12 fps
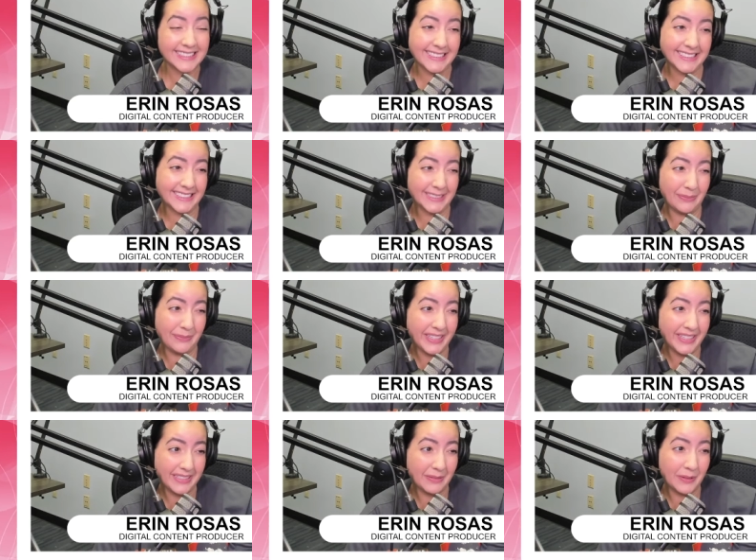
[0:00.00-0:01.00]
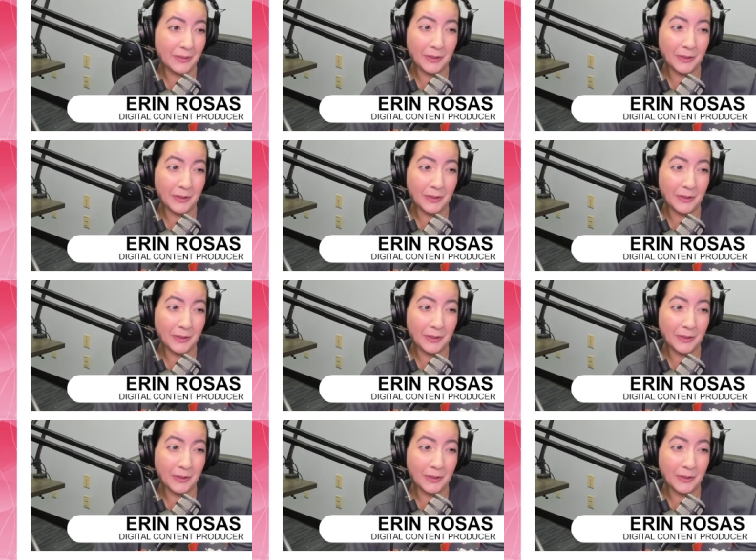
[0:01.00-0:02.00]
some of the a lot of them I
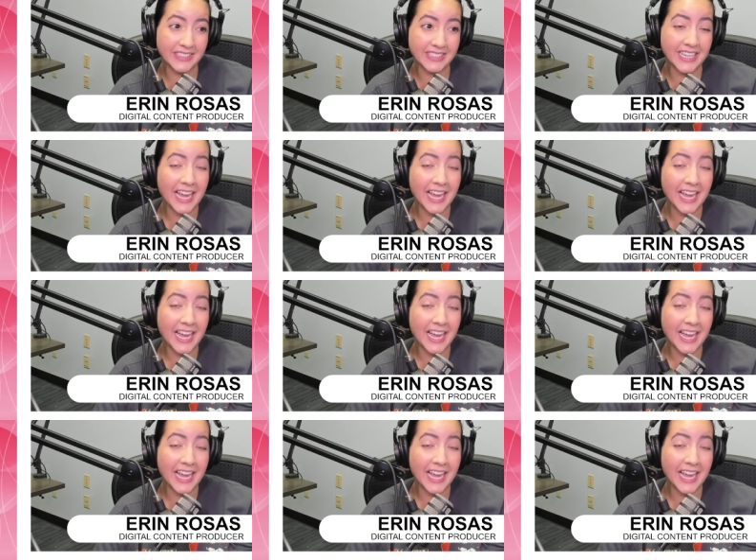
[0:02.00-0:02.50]
didn't even see.